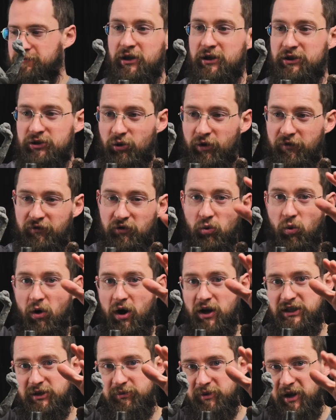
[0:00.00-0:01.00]
So if you
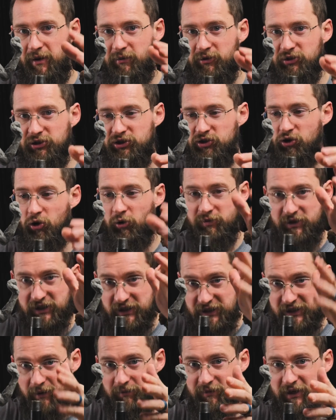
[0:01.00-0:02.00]
want to be able to sculpt
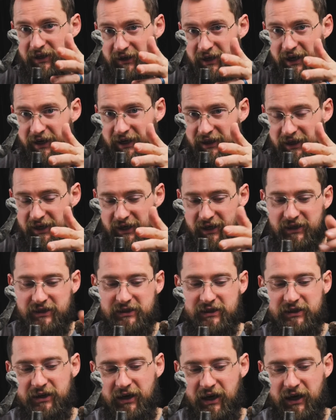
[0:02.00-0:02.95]
something like this,